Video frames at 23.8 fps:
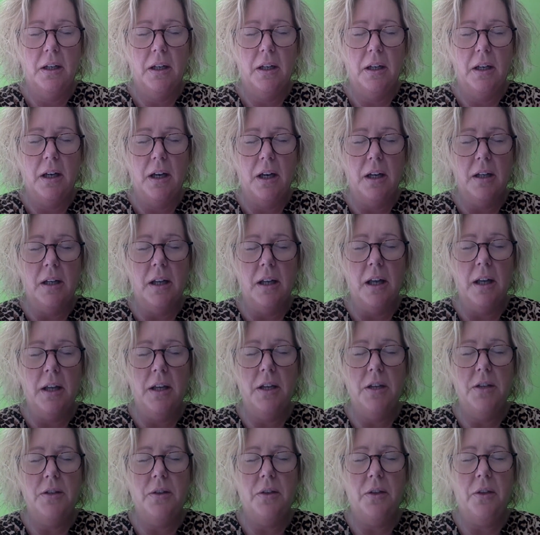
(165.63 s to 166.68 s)
I'd like you
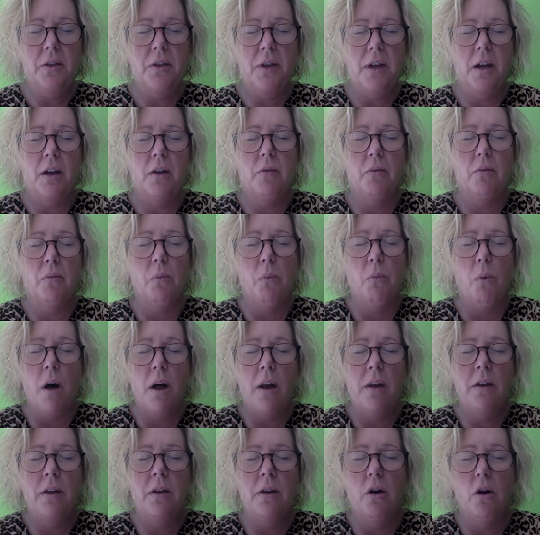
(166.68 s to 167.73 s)
to think of
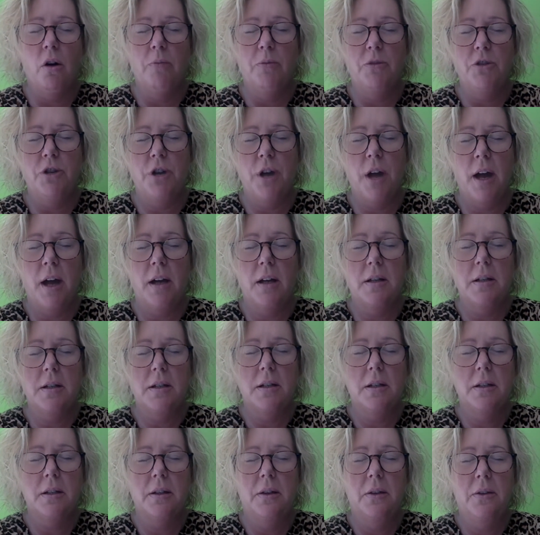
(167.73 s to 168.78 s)
one object
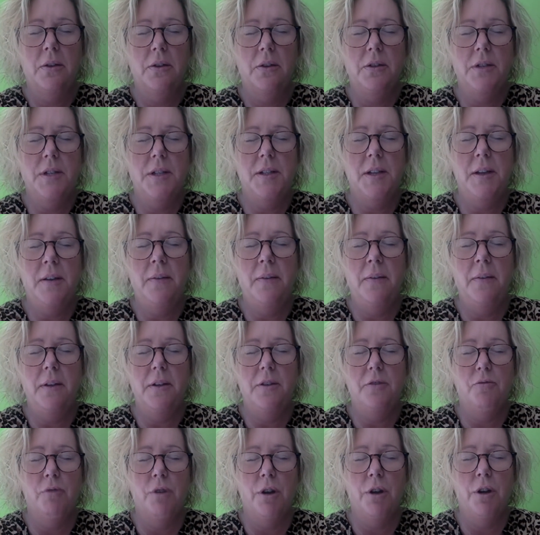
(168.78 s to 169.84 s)
that is in this
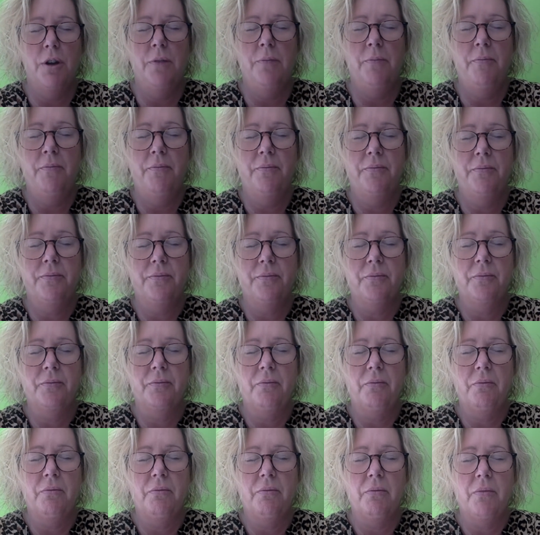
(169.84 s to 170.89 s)
room
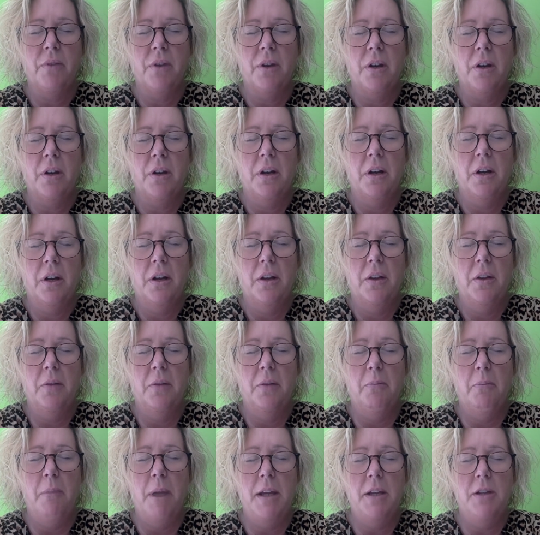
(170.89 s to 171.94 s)
that
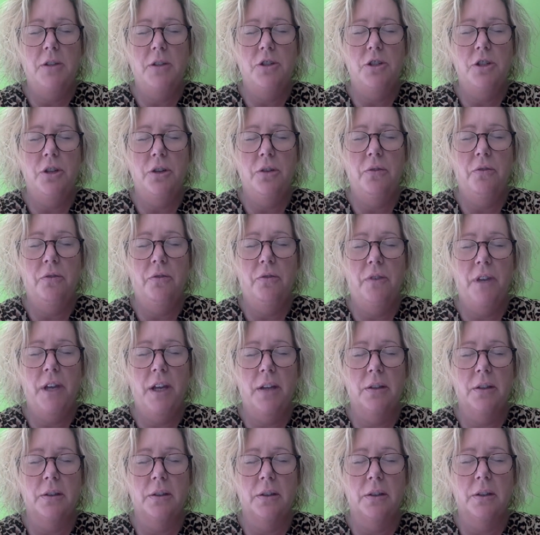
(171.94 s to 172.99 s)
makes you
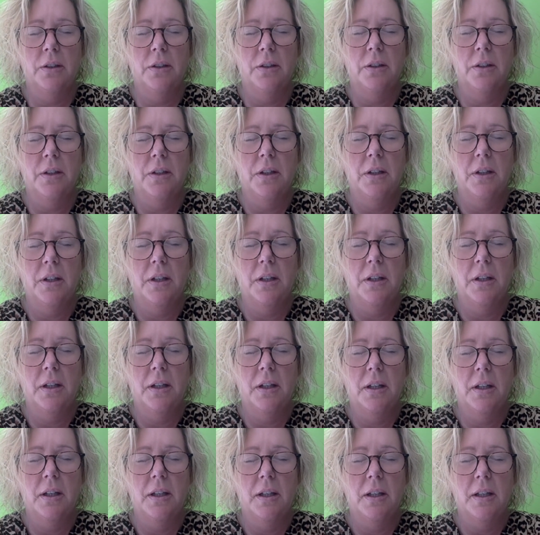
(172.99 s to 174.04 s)
feel
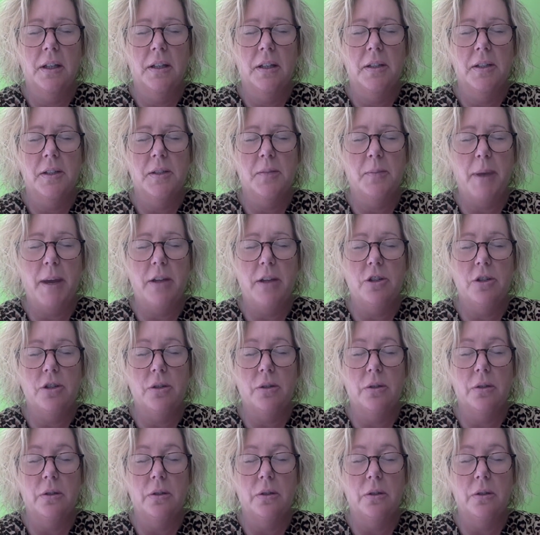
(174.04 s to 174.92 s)
special